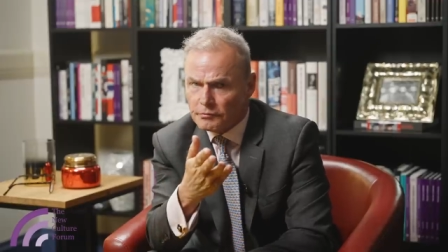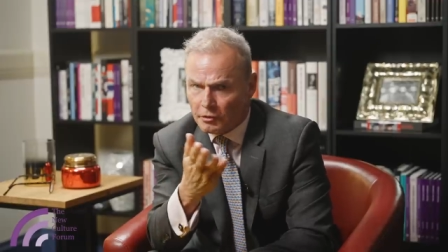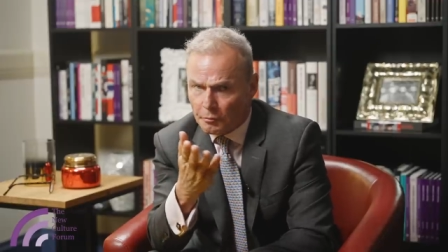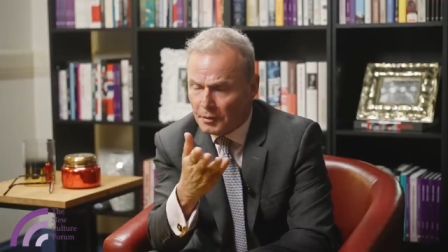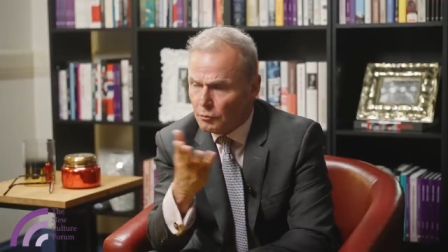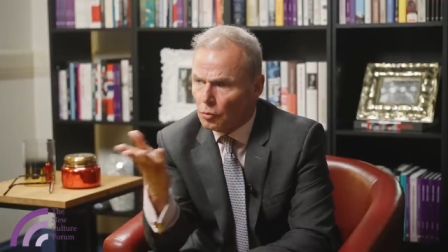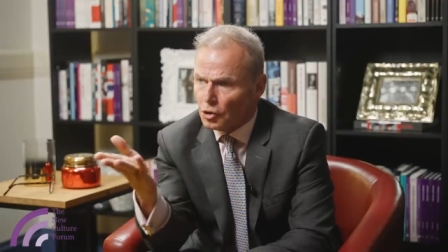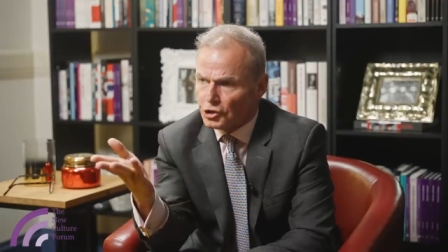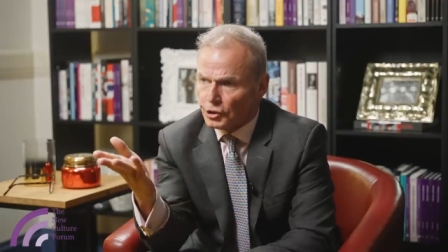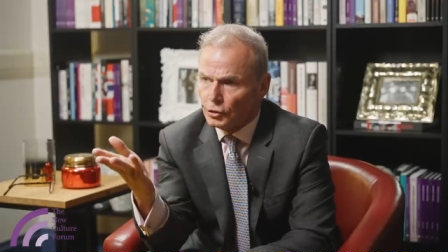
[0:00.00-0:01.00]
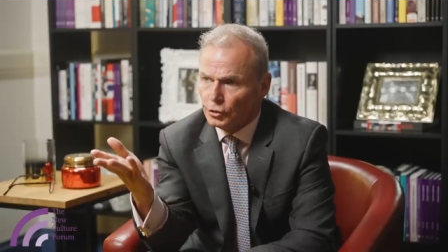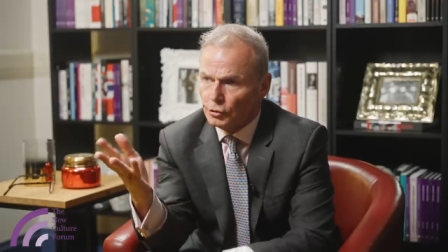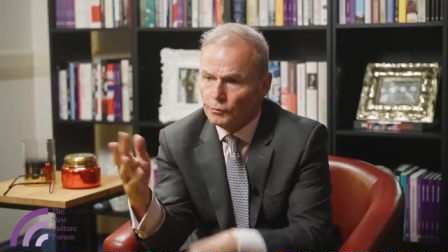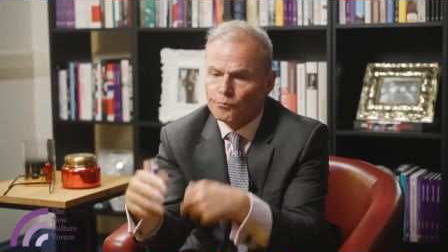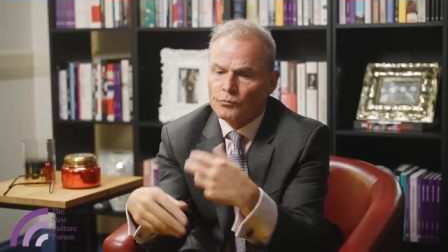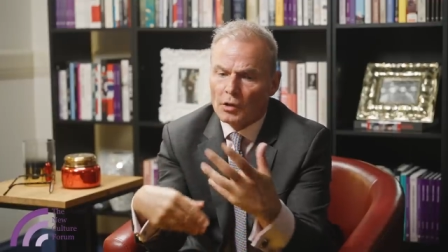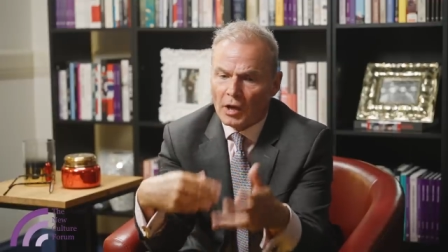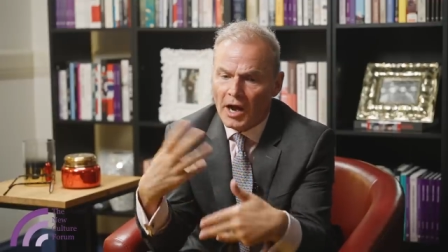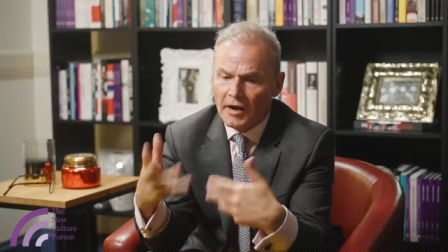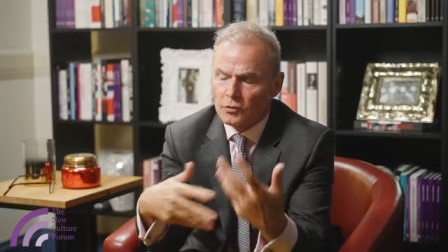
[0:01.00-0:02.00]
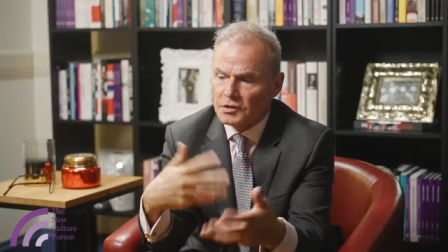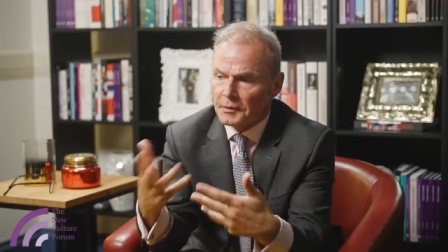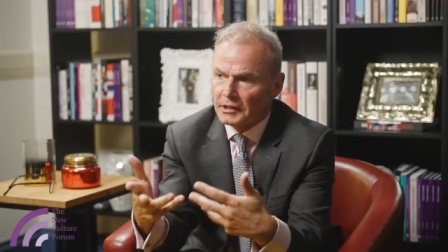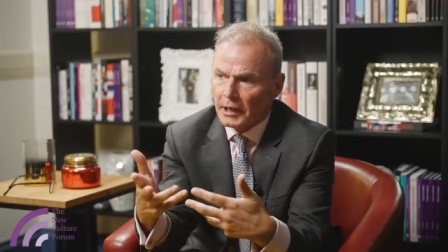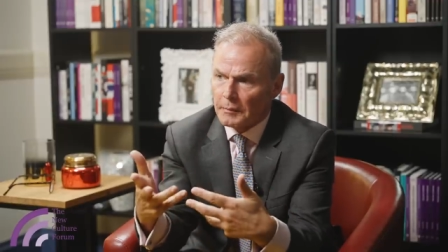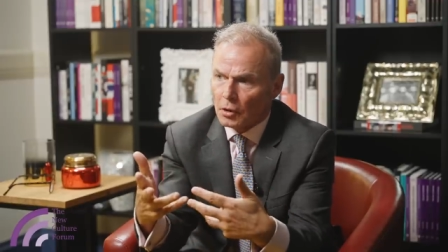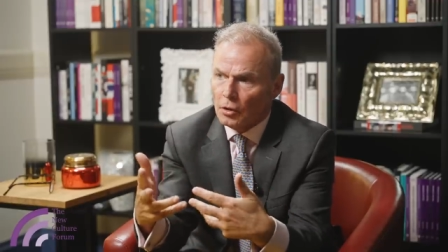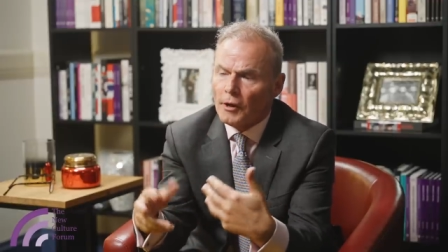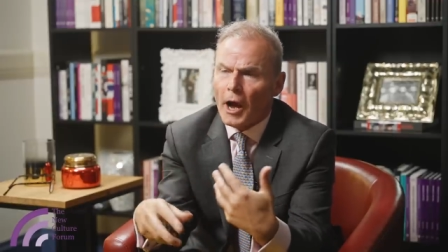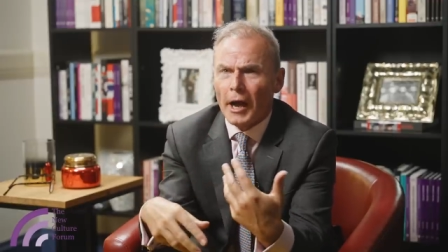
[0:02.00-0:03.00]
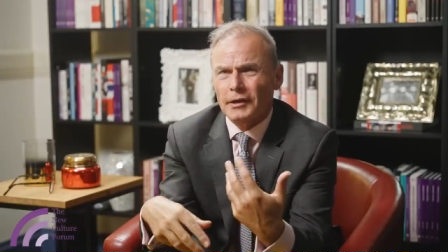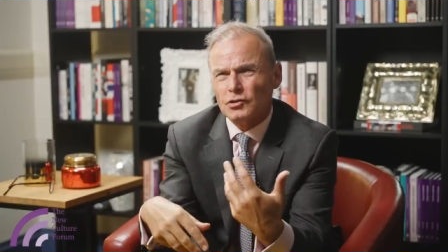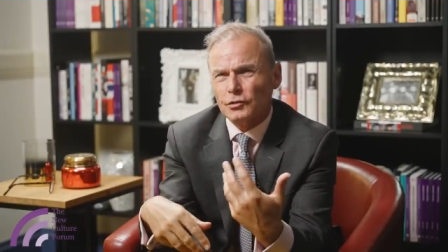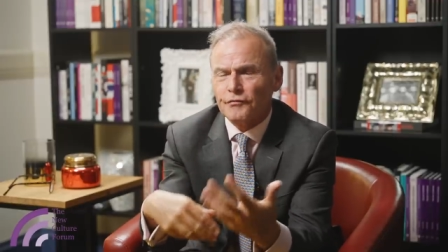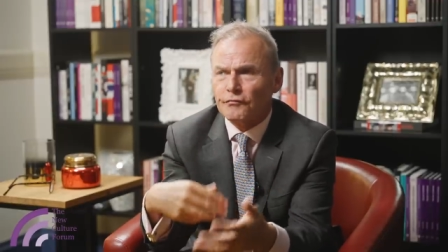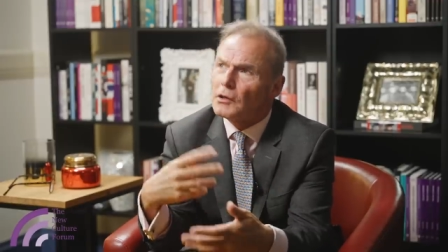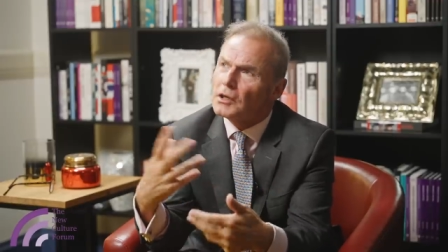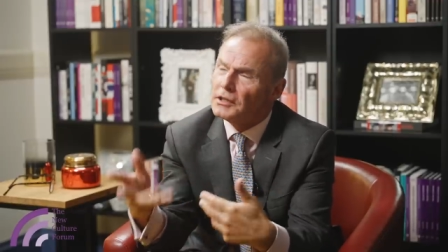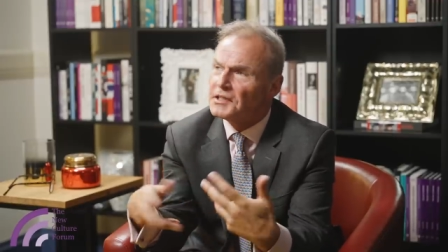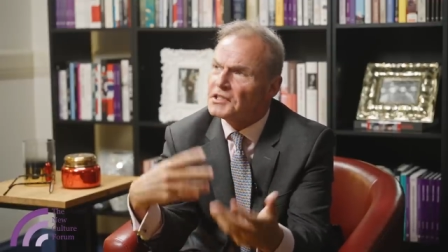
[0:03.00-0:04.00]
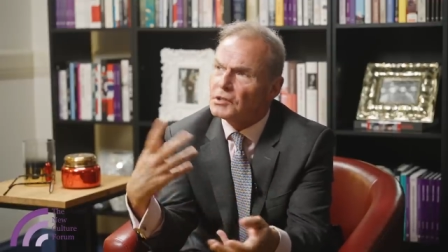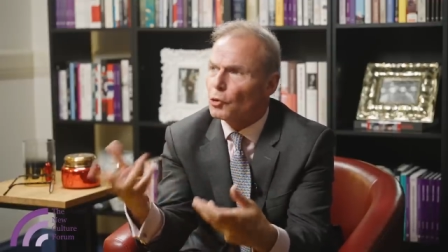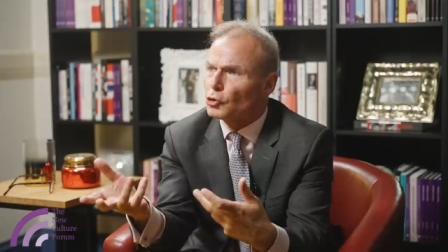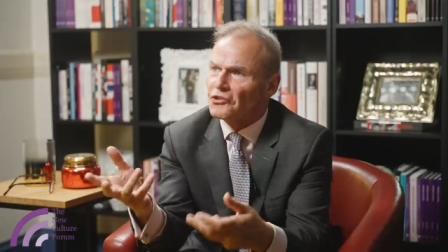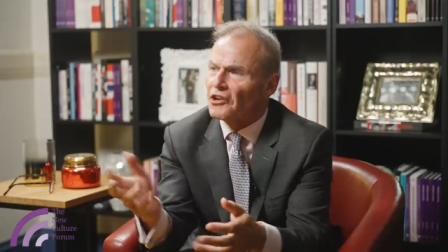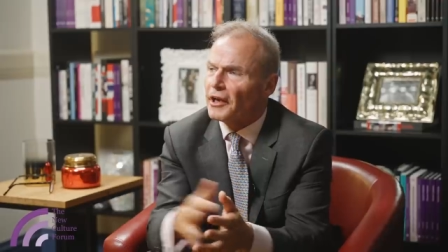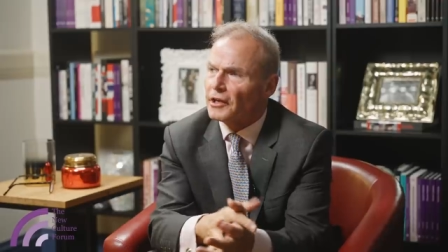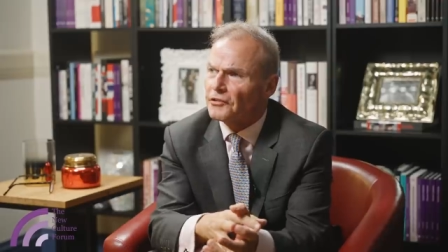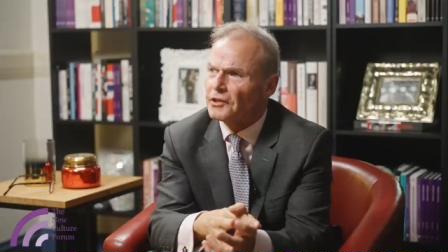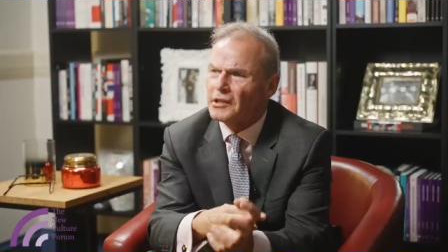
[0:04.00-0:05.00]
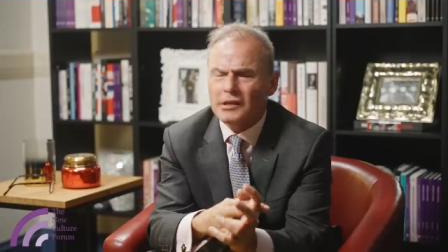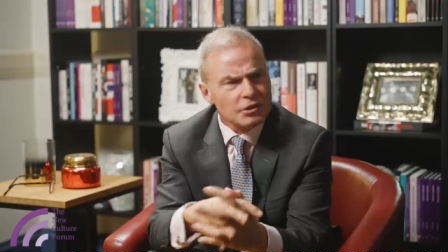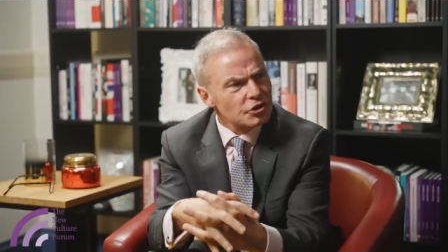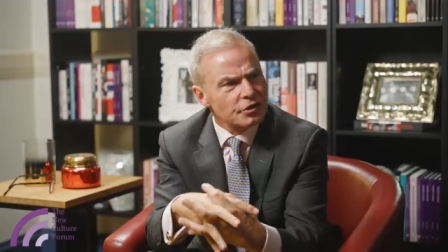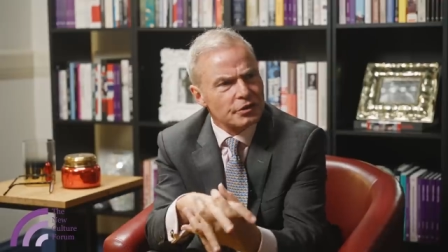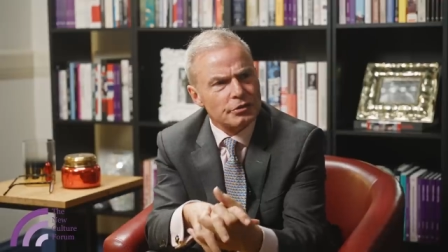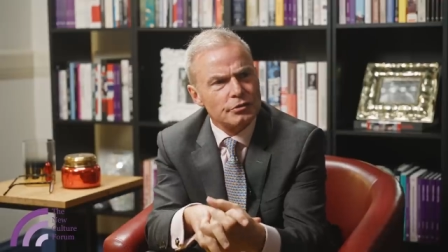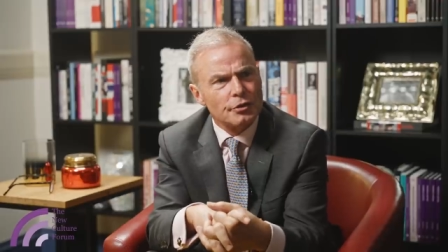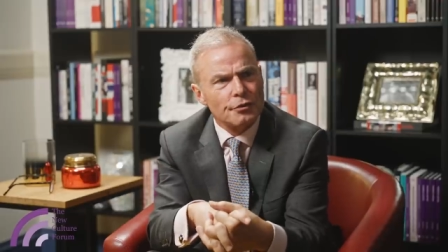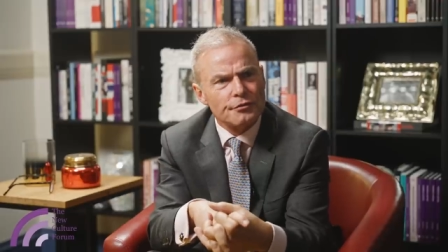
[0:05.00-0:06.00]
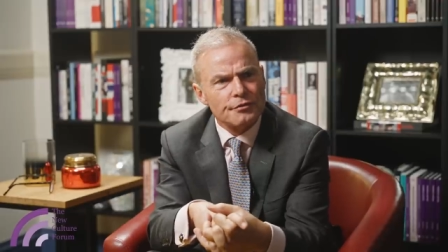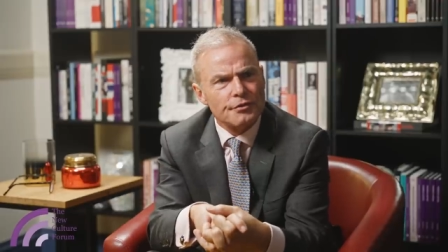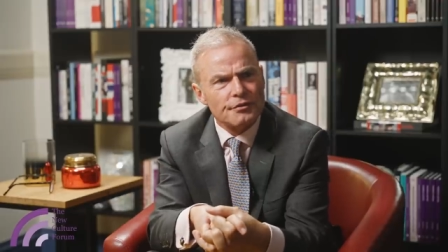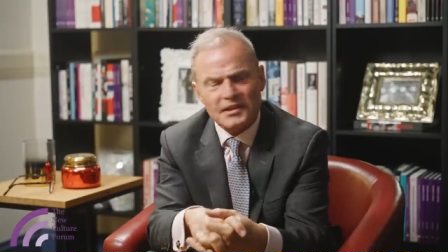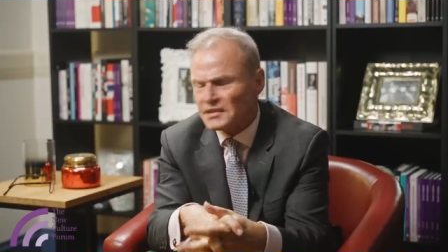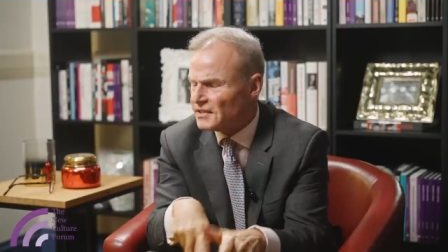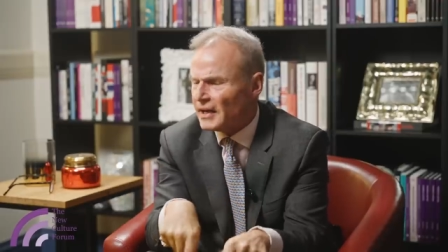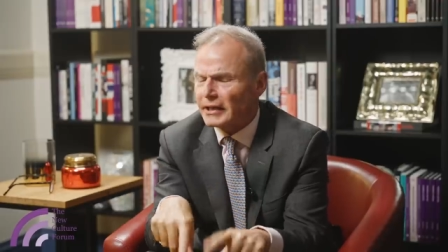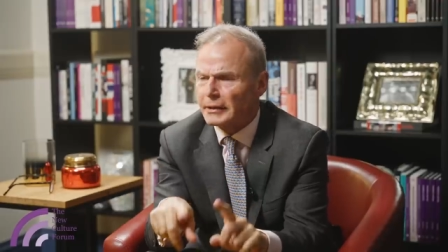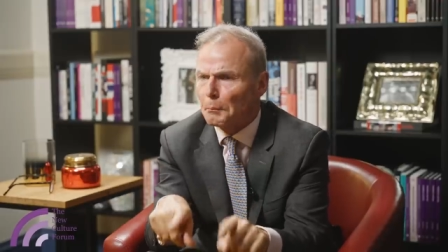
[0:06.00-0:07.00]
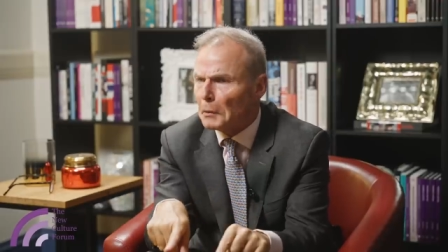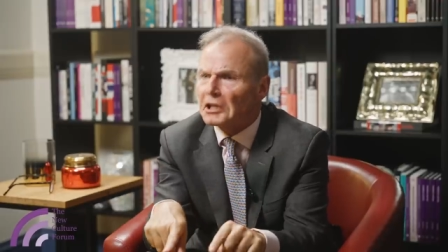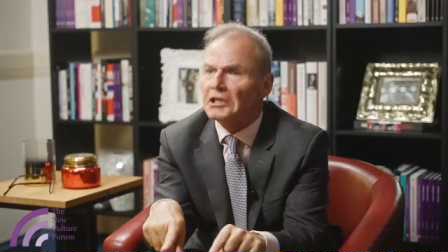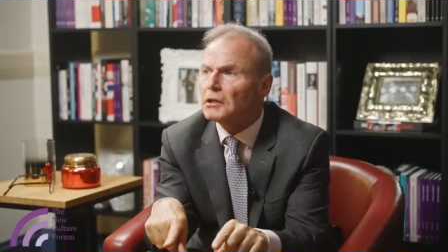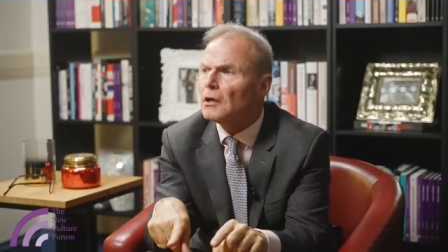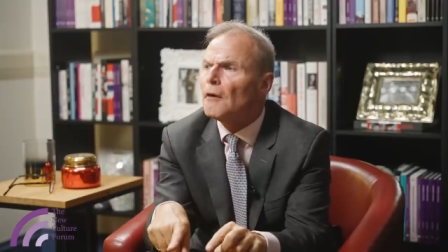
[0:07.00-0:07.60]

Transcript: there are people watching who have always been Labour and sort of listening to what you're saying and thinking, actually, you know, that's exactly me,